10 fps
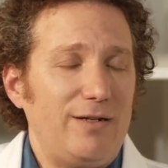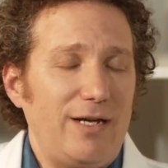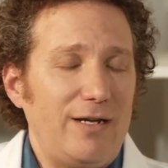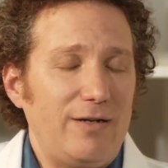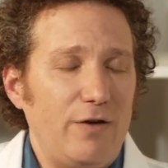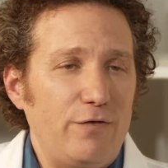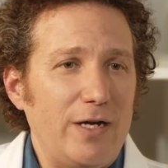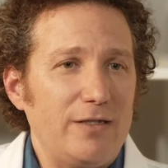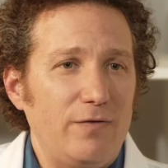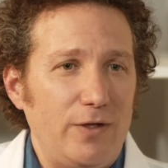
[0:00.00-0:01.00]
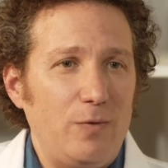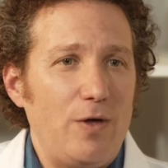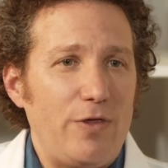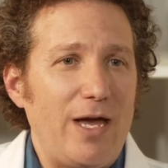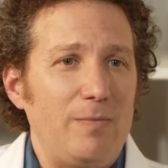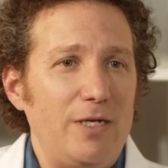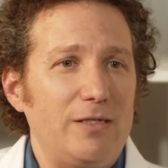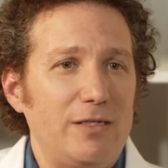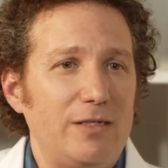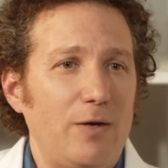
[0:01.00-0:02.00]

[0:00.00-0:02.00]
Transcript: And effectively what that means is